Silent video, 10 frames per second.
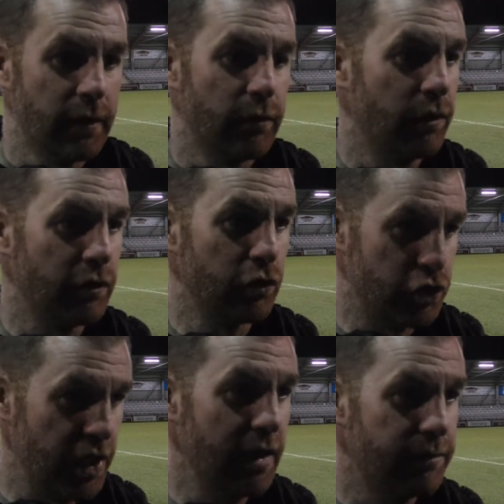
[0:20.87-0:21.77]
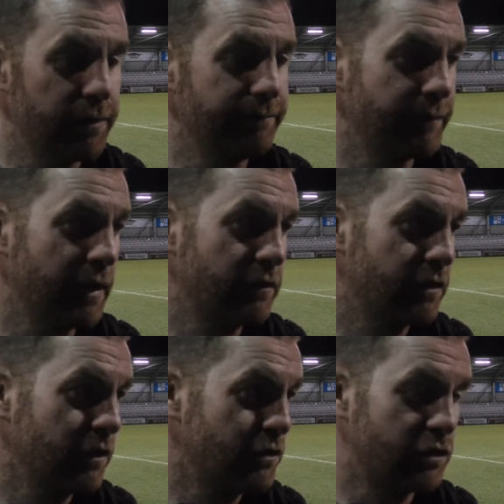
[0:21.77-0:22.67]
we were in good shape, and, and
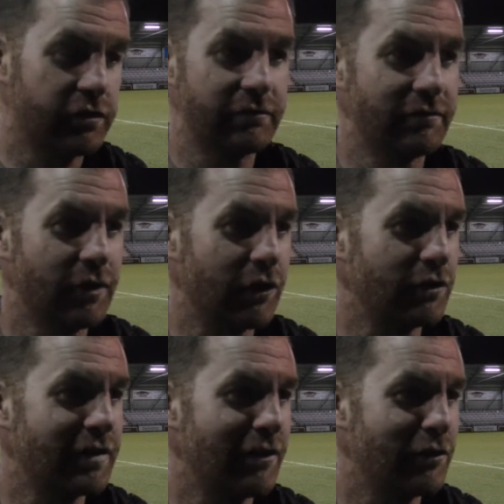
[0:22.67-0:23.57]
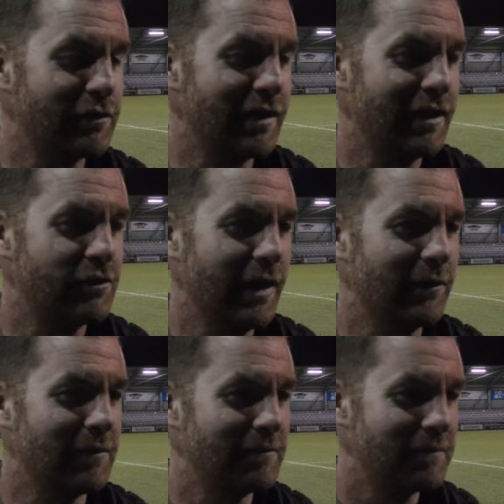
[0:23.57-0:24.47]
so it's just really good to get through to the next
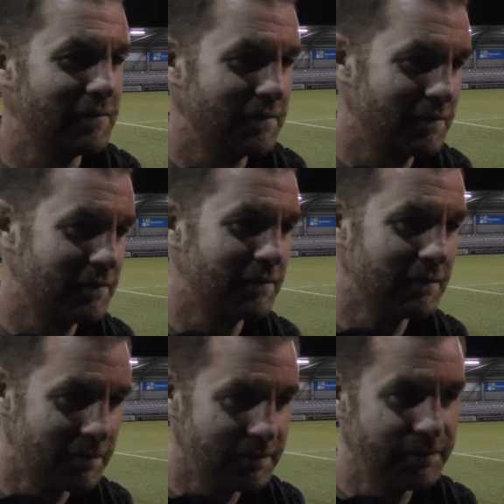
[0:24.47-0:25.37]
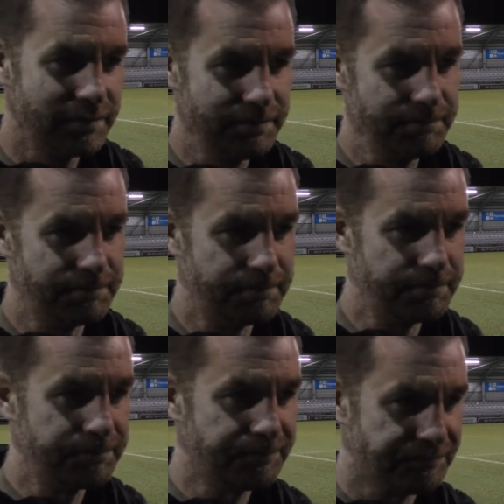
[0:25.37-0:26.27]
round. Mm. Played some really nice football
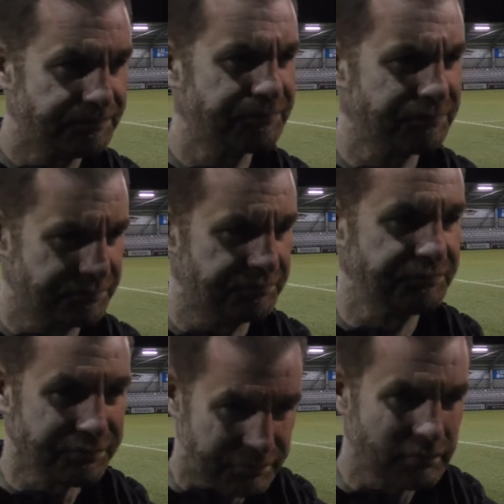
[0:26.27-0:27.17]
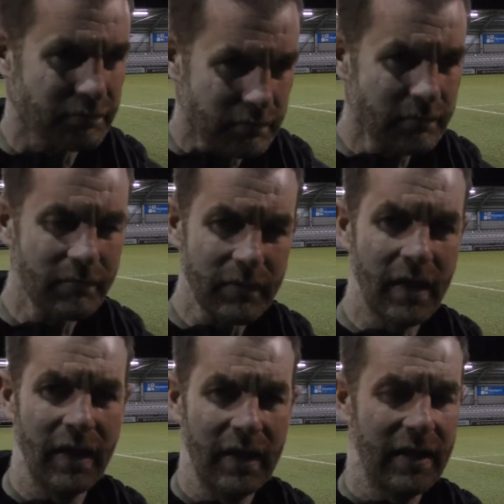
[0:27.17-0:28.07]
today. A lot of good passing moves played.
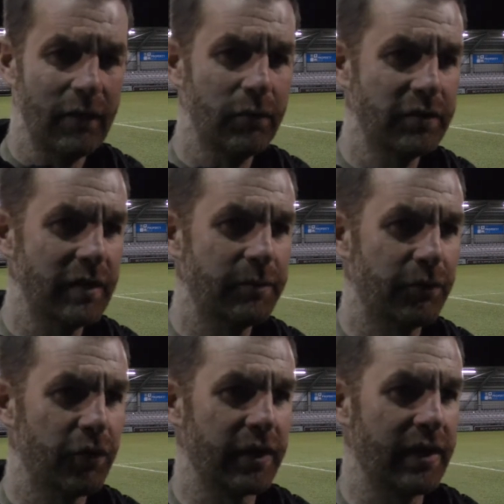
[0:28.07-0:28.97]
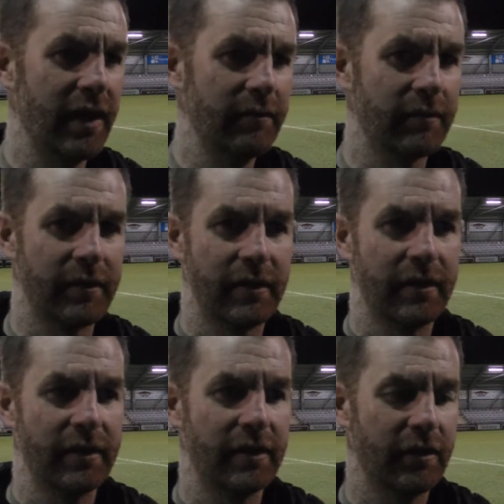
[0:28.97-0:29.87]
Yeah, well, we said before the game,
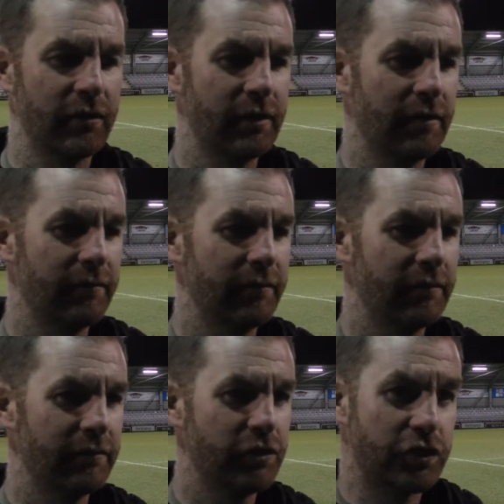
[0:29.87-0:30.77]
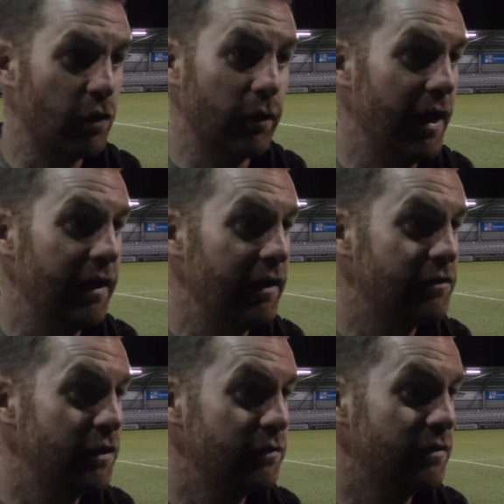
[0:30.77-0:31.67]
you know, um, just don't want any
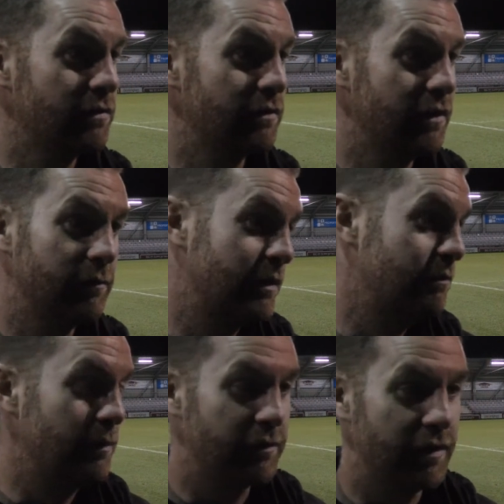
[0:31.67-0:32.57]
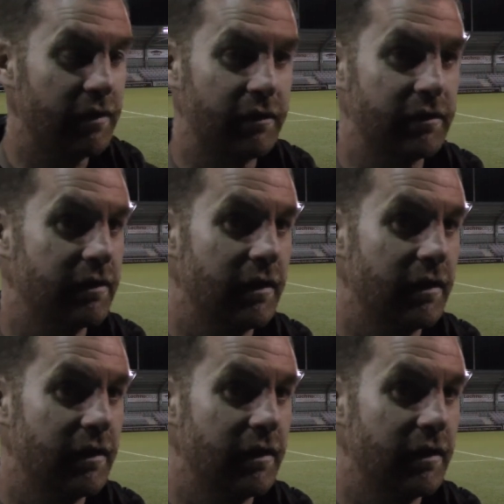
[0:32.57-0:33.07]
excuses, you know, because people say, no, oh, it,